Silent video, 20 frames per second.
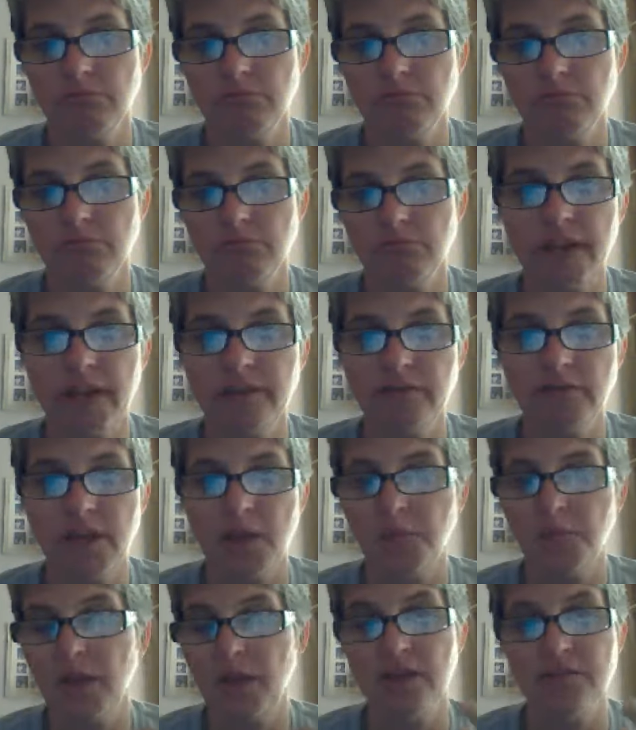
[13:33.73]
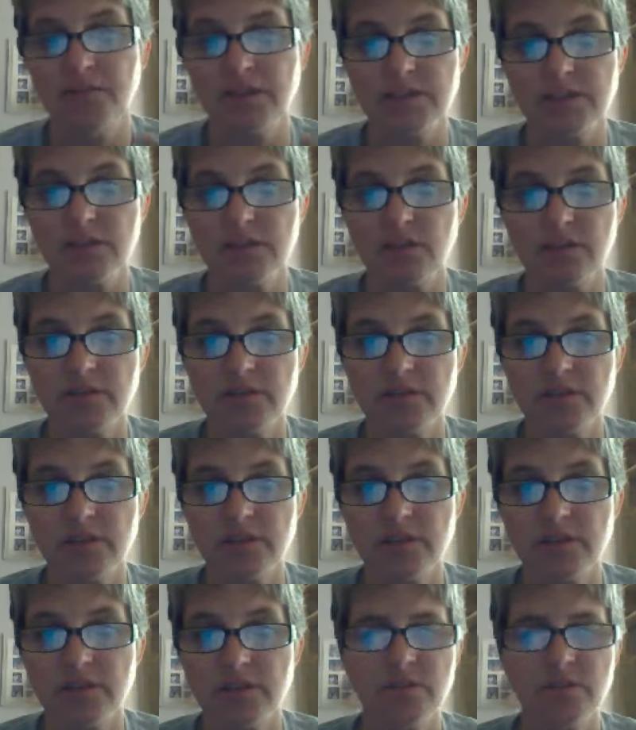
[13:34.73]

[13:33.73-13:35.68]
All right, they may have insulted you,